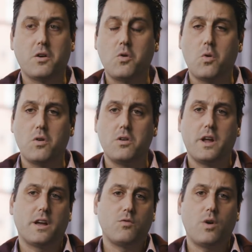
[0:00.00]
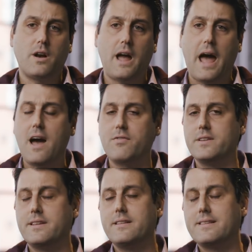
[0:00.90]

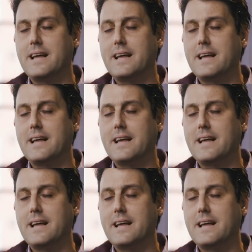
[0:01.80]
-1.5?